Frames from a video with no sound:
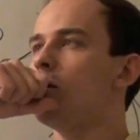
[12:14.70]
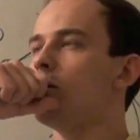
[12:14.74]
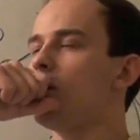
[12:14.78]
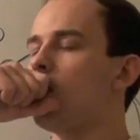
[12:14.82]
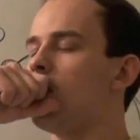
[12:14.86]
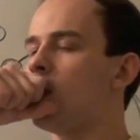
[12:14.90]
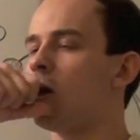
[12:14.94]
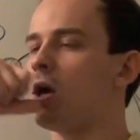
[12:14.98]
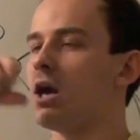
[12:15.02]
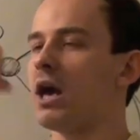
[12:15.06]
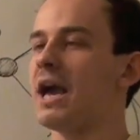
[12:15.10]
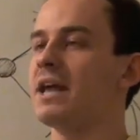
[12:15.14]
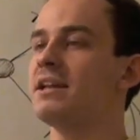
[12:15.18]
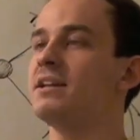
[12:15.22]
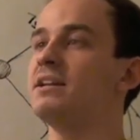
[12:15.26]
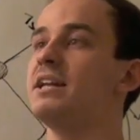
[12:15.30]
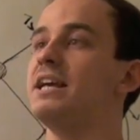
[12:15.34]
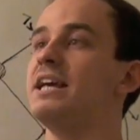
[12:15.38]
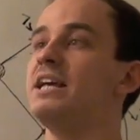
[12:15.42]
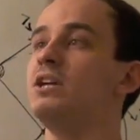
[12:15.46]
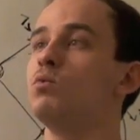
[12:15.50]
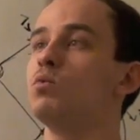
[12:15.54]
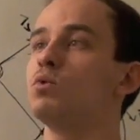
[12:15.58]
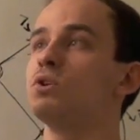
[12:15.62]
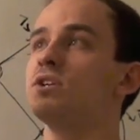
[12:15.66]
and an
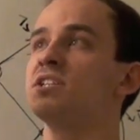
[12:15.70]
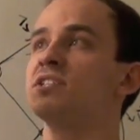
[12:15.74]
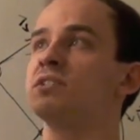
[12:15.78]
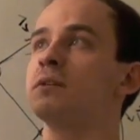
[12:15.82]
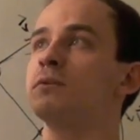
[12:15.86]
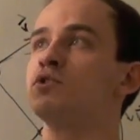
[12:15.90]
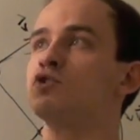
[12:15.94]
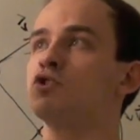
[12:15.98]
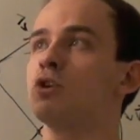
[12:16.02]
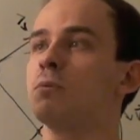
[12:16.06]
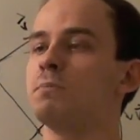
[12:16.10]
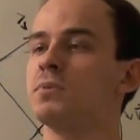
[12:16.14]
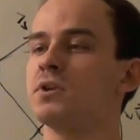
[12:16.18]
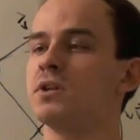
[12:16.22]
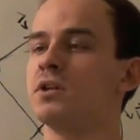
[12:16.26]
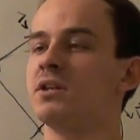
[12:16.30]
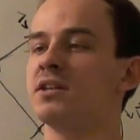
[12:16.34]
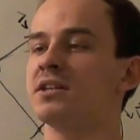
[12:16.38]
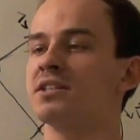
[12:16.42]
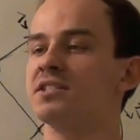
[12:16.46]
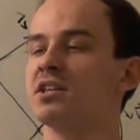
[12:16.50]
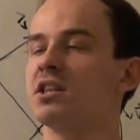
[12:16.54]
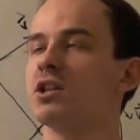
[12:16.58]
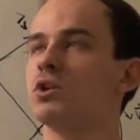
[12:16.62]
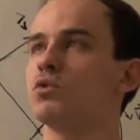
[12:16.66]
inward centripetal
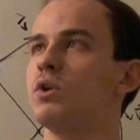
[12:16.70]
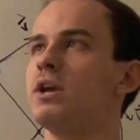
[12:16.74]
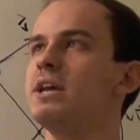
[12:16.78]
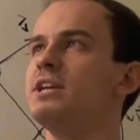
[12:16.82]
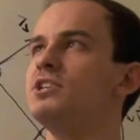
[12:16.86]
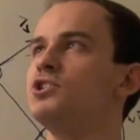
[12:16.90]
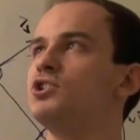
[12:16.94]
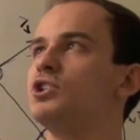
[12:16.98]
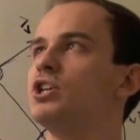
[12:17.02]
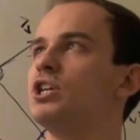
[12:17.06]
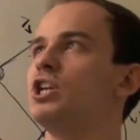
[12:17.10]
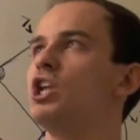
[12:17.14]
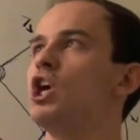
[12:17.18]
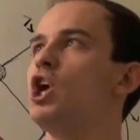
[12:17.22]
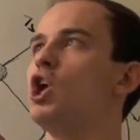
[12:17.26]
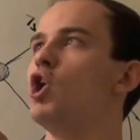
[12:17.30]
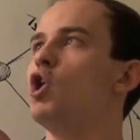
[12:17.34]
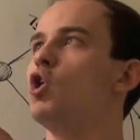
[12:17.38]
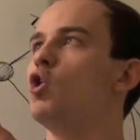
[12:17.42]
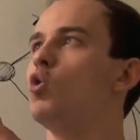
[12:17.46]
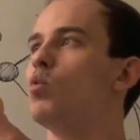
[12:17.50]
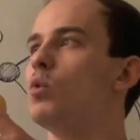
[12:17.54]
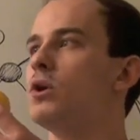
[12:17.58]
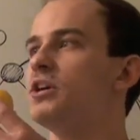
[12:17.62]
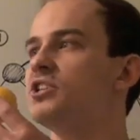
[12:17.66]
acceleration,
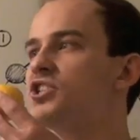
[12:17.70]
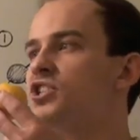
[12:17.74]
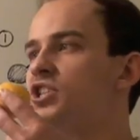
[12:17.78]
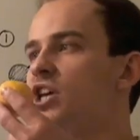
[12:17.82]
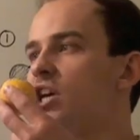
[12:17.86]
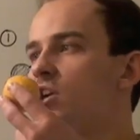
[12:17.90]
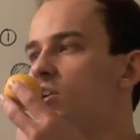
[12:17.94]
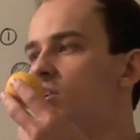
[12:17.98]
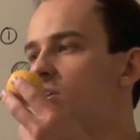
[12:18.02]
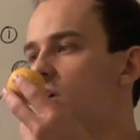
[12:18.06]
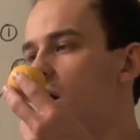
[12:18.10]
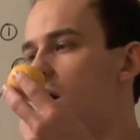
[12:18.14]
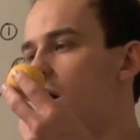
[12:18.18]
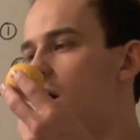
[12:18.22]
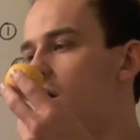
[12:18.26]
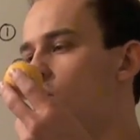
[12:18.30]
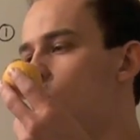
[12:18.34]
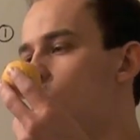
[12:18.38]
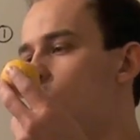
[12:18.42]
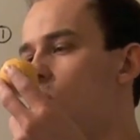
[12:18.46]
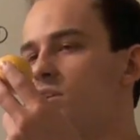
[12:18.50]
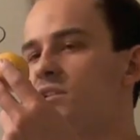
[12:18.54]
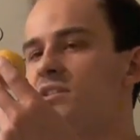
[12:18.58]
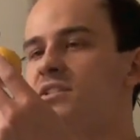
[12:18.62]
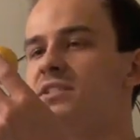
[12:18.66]
which uh,
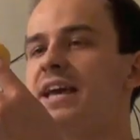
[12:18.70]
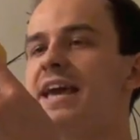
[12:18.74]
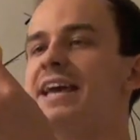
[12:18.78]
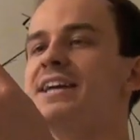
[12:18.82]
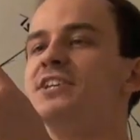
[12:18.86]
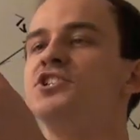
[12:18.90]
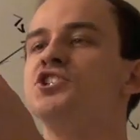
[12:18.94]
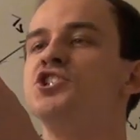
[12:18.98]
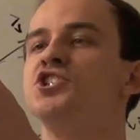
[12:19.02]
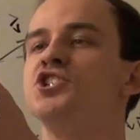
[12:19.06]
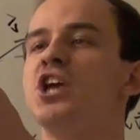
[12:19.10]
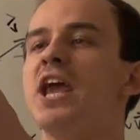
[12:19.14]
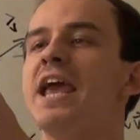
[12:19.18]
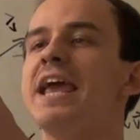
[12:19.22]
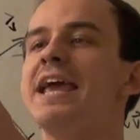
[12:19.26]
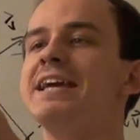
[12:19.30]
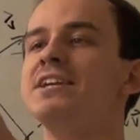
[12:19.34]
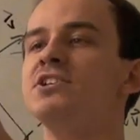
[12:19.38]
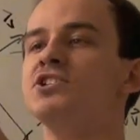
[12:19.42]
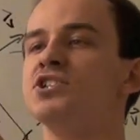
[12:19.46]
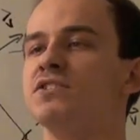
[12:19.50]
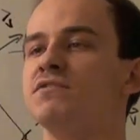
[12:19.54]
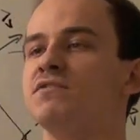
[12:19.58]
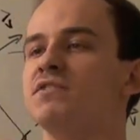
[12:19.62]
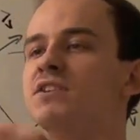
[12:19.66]
causes a
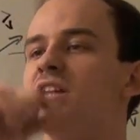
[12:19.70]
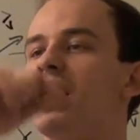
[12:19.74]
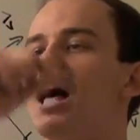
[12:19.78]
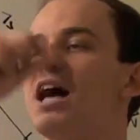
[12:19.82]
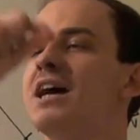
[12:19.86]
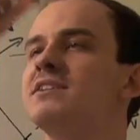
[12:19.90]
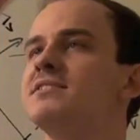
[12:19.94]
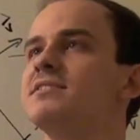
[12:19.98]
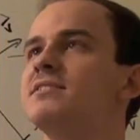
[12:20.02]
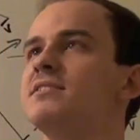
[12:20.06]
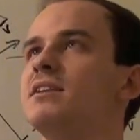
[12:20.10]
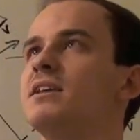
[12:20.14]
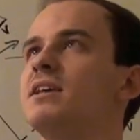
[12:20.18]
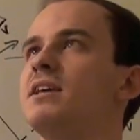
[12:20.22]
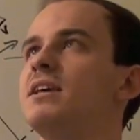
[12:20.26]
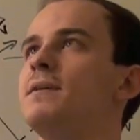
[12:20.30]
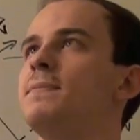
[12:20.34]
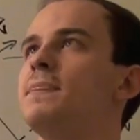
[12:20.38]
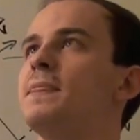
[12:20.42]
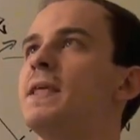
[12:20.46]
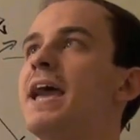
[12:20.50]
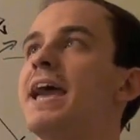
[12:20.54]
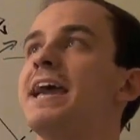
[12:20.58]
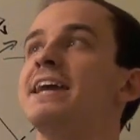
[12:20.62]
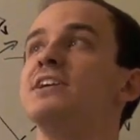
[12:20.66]
change in velocity,
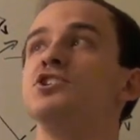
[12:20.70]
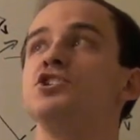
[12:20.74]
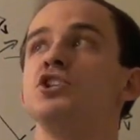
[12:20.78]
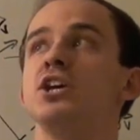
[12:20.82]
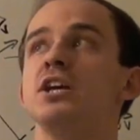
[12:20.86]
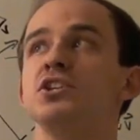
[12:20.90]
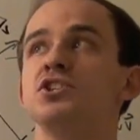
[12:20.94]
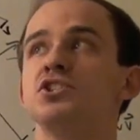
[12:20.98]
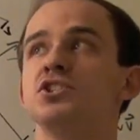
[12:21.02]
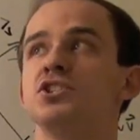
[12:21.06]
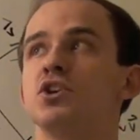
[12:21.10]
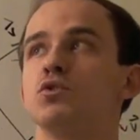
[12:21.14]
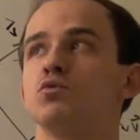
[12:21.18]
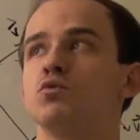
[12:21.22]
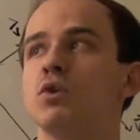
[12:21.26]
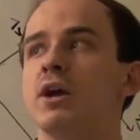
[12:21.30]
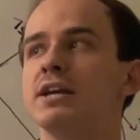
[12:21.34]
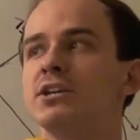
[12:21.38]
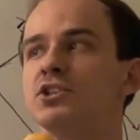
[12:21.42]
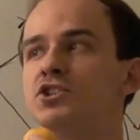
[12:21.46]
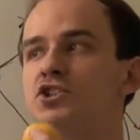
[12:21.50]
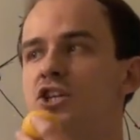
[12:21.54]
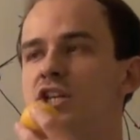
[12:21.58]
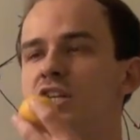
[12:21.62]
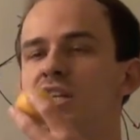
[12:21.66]
a change in
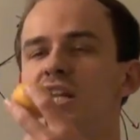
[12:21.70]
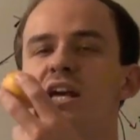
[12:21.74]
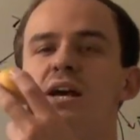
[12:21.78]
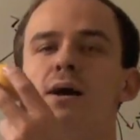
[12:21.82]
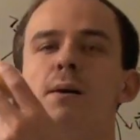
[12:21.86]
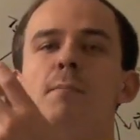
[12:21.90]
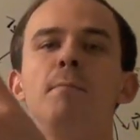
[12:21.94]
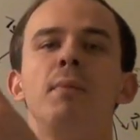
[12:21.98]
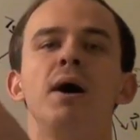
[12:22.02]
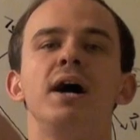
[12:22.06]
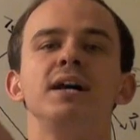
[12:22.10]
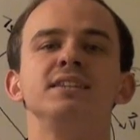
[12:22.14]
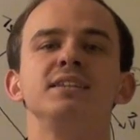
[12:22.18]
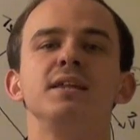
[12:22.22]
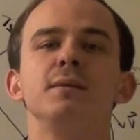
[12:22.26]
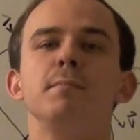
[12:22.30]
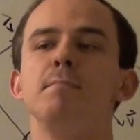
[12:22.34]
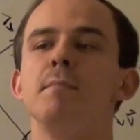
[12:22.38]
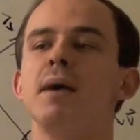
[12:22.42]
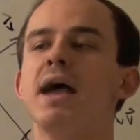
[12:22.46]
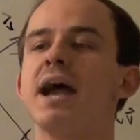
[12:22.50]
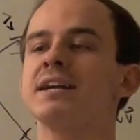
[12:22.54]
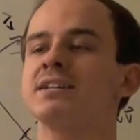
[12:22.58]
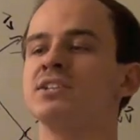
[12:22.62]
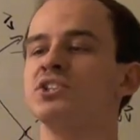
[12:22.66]
direction, but the
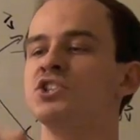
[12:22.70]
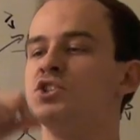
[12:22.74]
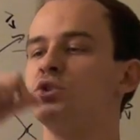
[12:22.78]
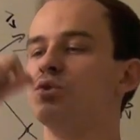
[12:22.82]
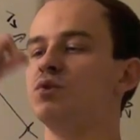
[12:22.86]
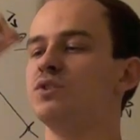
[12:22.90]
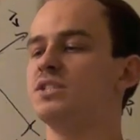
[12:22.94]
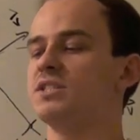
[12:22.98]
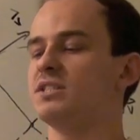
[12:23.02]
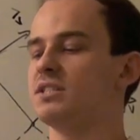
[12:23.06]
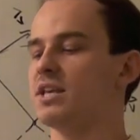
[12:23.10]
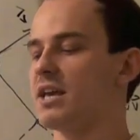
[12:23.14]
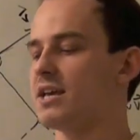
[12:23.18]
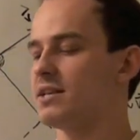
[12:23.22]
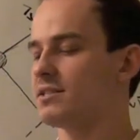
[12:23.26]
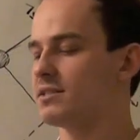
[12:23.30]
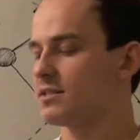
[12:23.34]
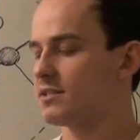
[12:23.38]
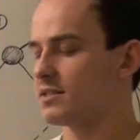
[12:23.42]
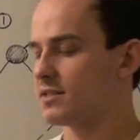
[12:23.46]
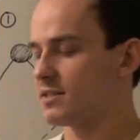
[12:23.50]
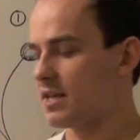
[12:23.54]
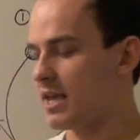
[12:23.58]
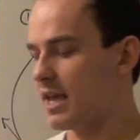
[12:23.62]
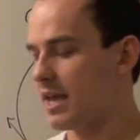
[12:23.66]
magnitude stays
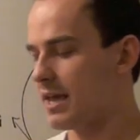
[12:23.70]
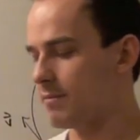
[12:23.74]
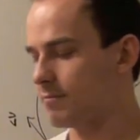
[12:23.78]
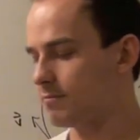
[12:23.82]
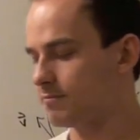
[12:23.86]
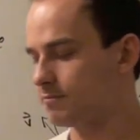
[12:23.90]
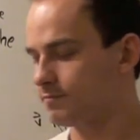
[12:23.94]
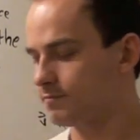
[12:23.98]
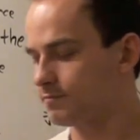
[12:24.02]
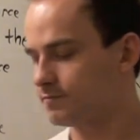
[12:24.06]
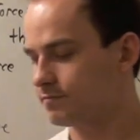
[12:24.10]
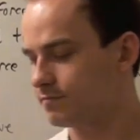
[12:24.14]
the same.